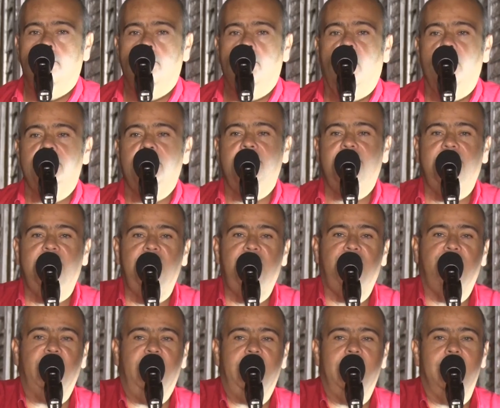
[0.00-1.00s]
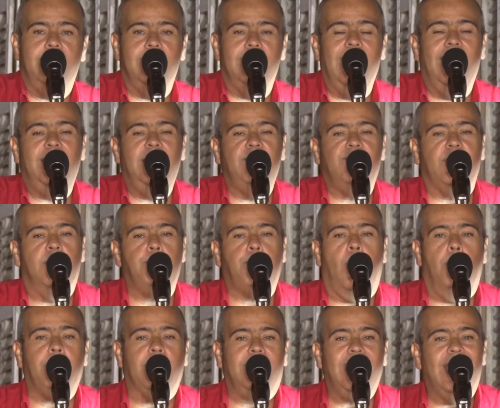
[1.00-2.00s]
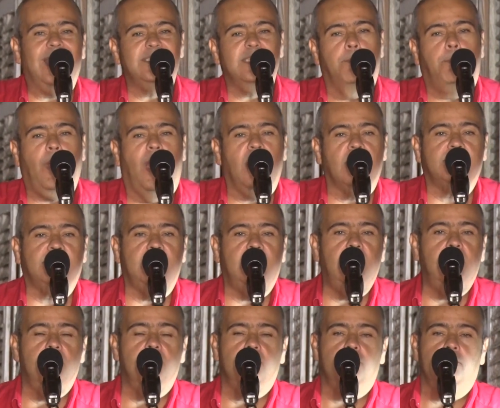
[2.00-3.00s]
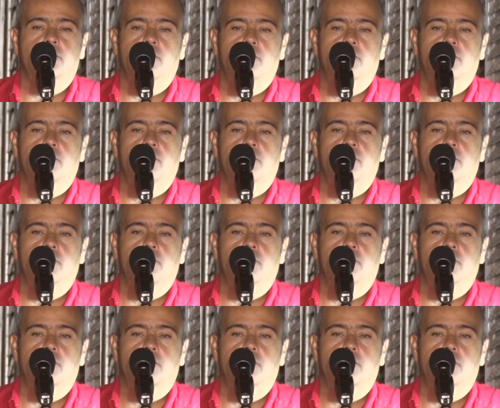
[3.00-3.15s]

Not the deceit, lies, and propaganda party,